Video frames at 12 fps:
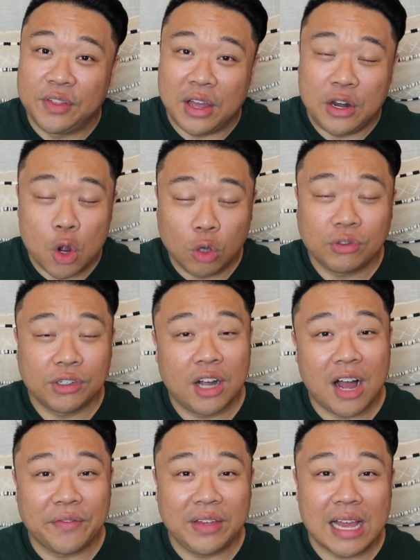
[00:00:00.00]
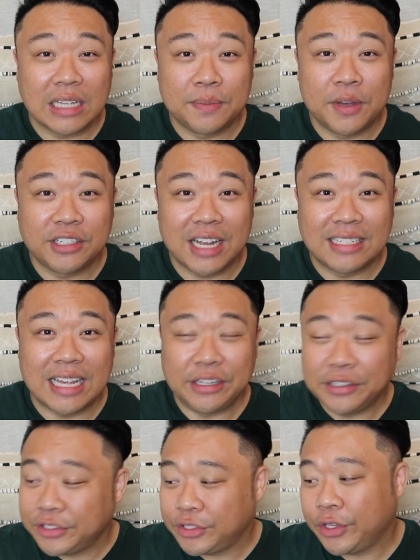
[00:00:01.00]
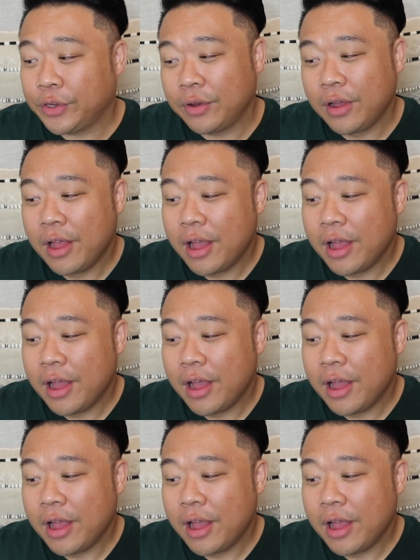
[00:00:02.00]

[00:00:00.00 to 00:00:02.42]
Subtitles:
though I don't drink coffee as much as I used to.